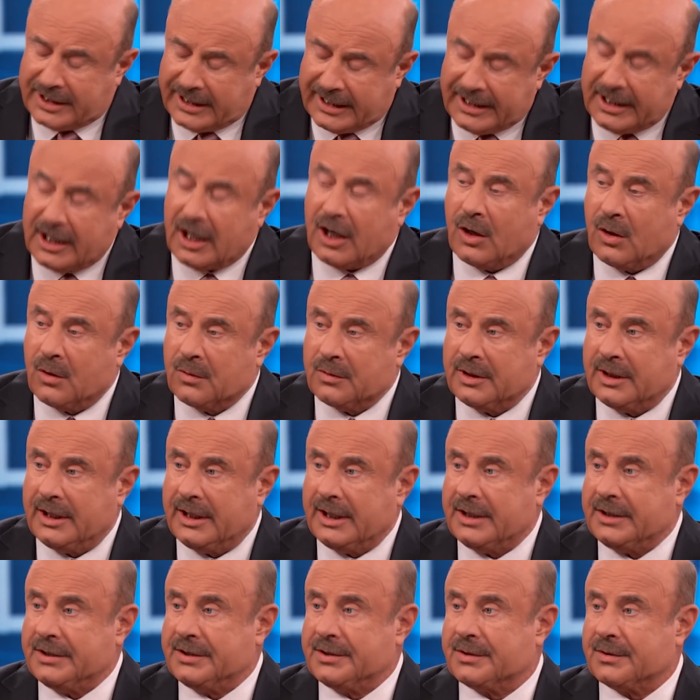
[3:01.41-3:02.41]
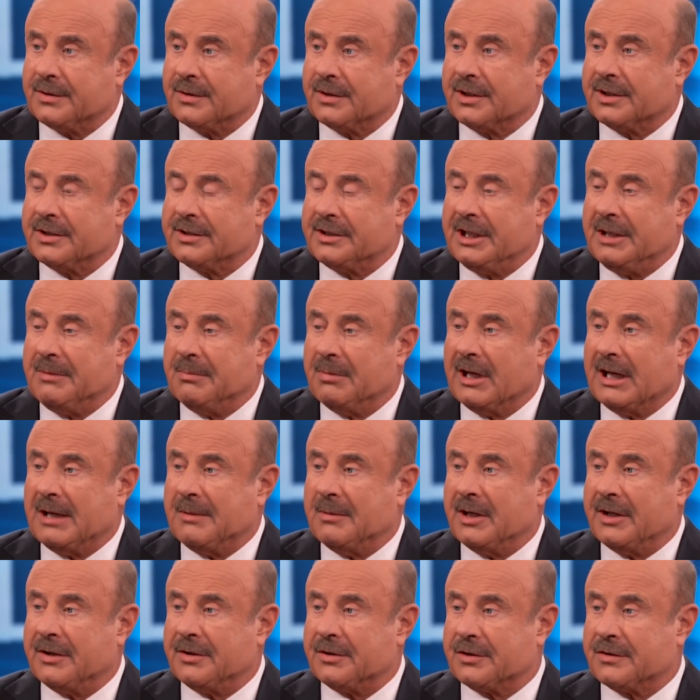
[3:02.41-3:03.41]
he own this or does he blame
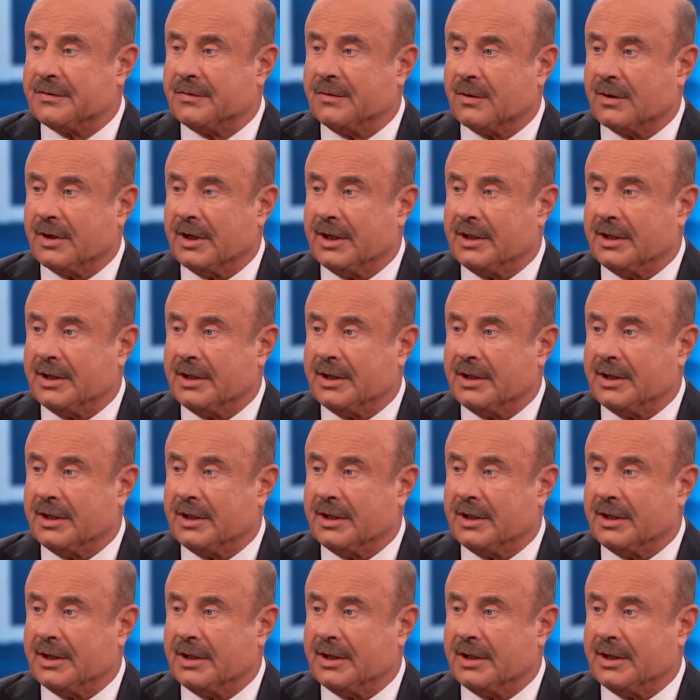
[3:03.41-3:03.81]
others for